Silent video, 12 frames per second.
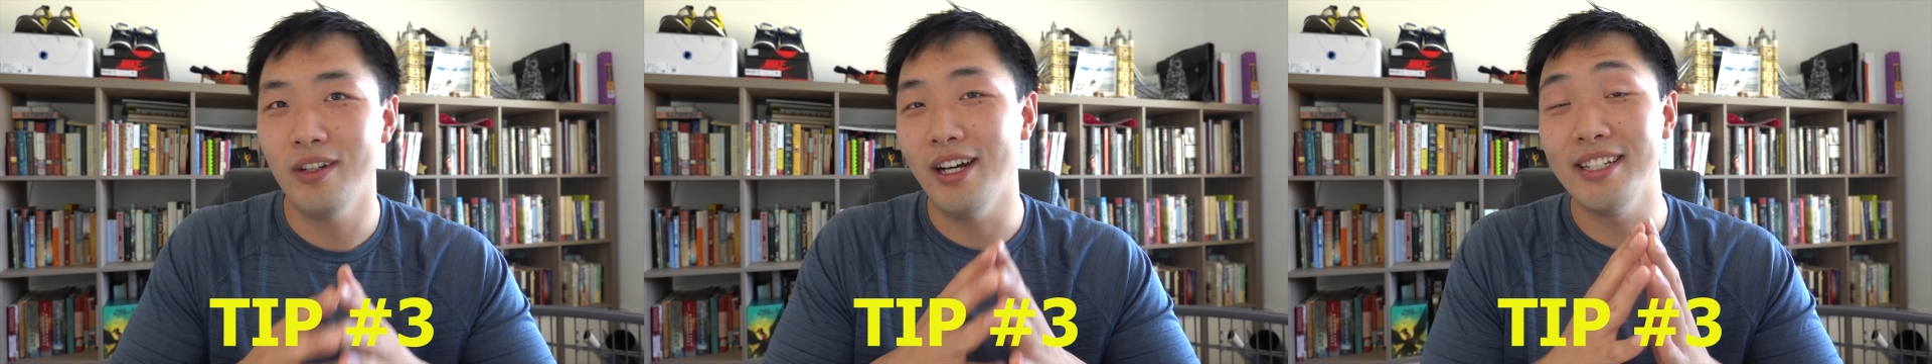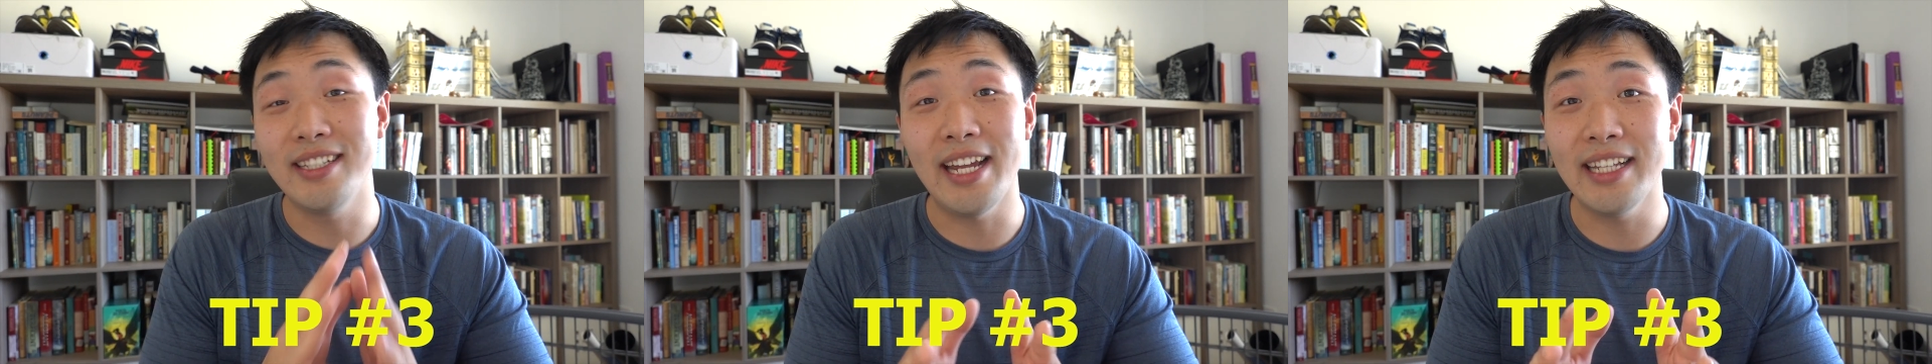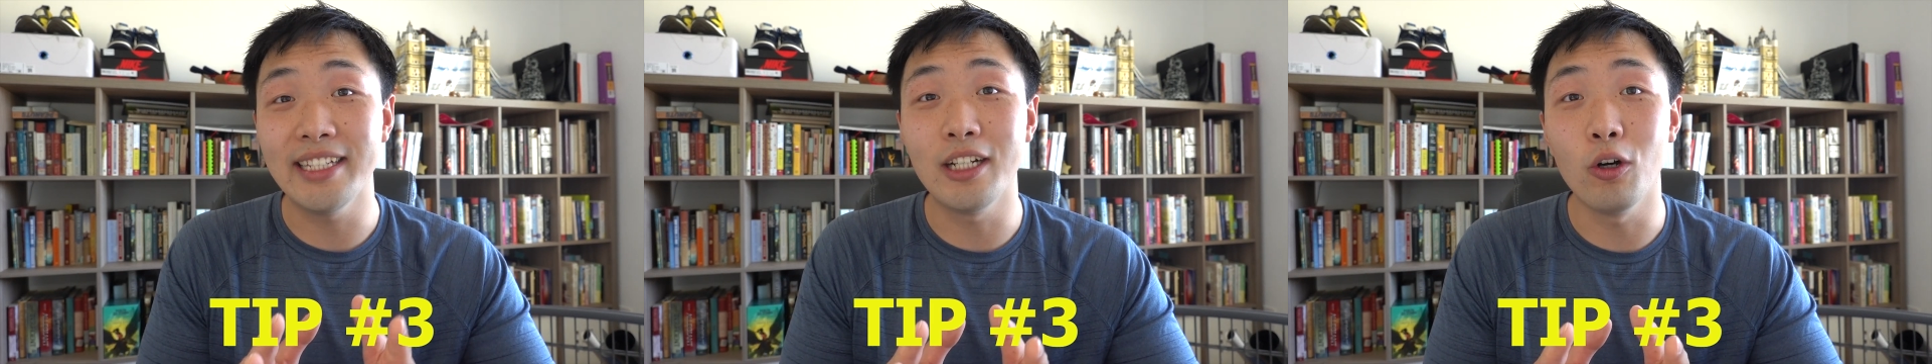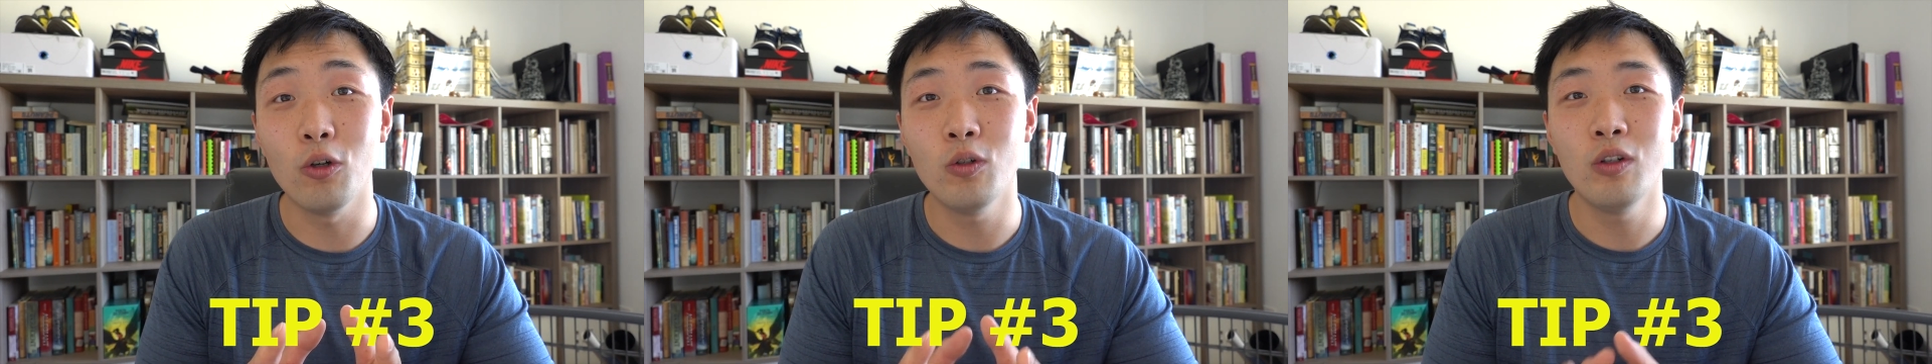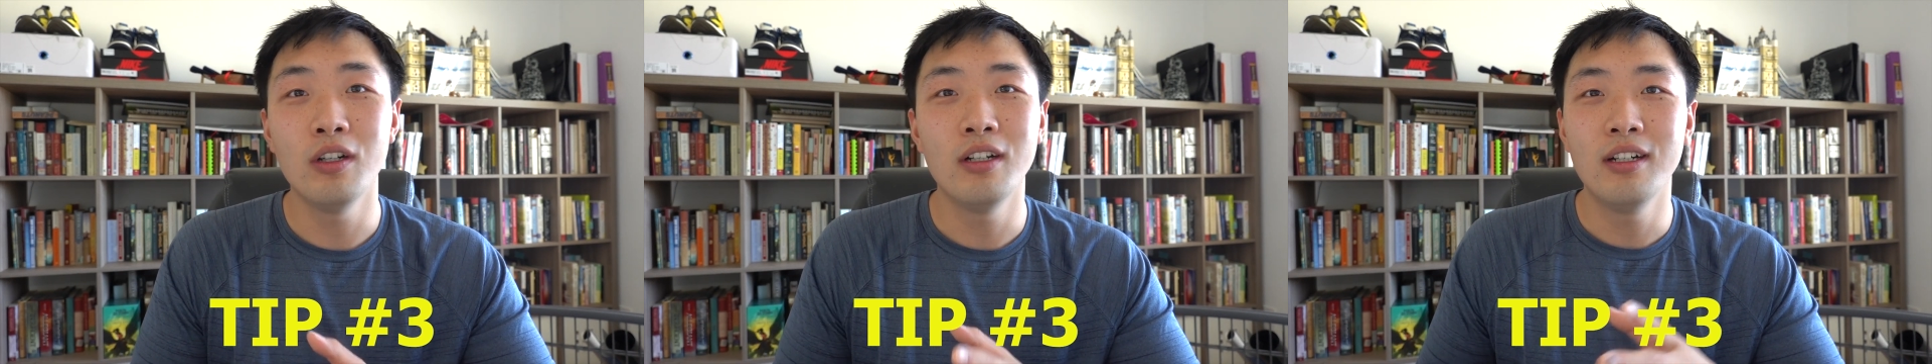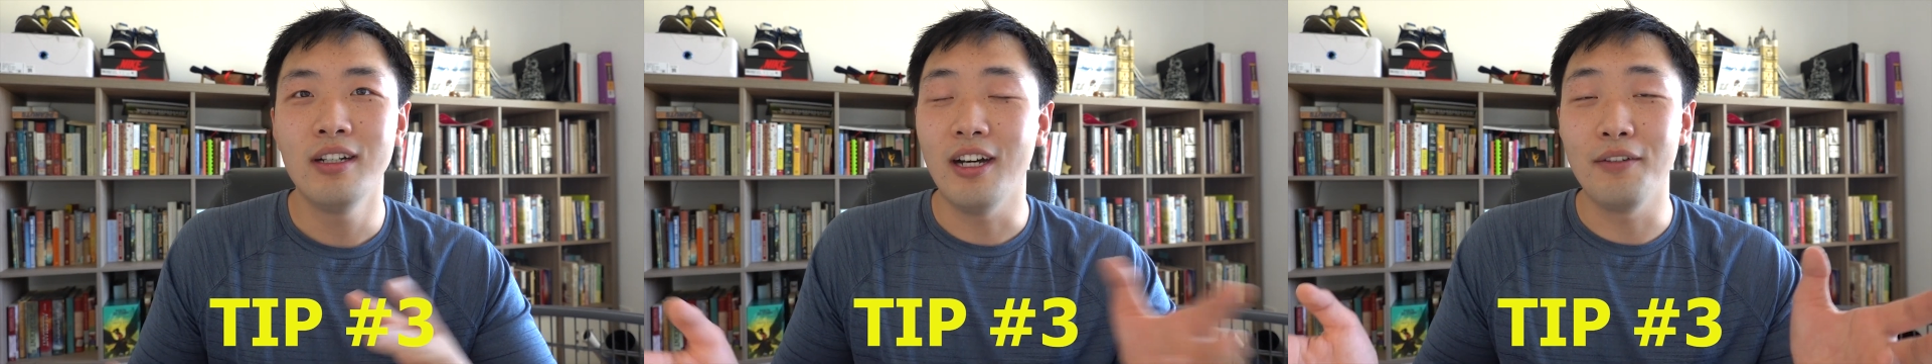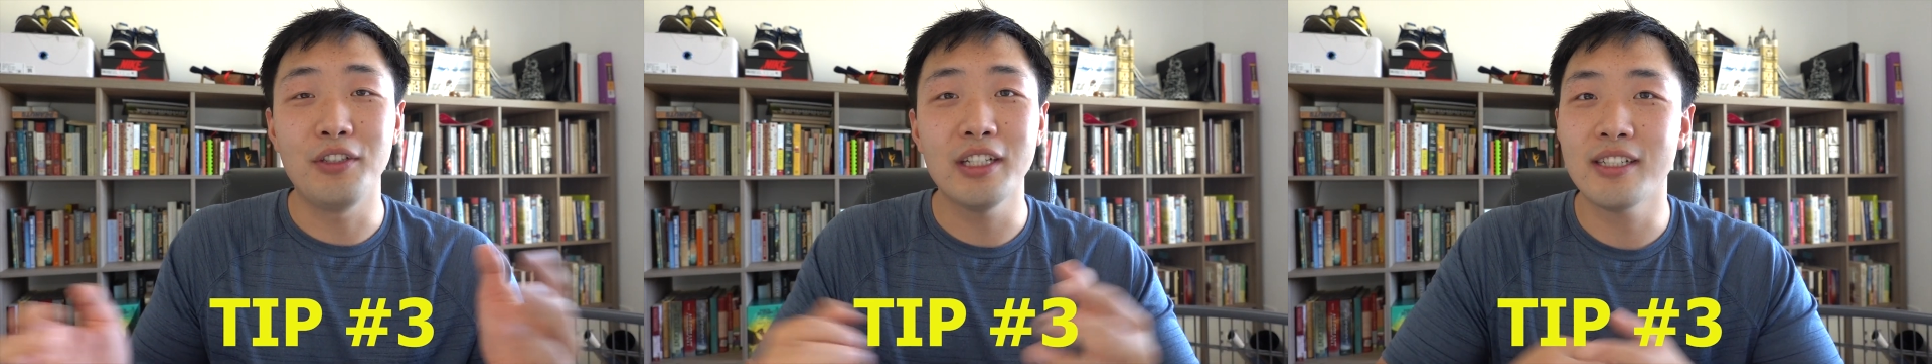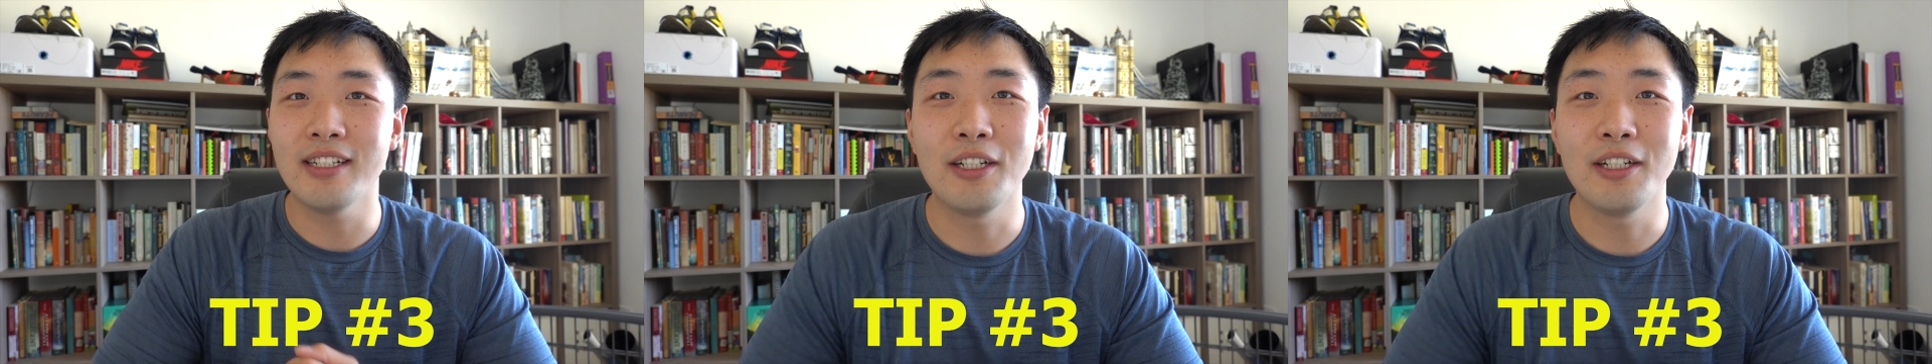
a daily goal of just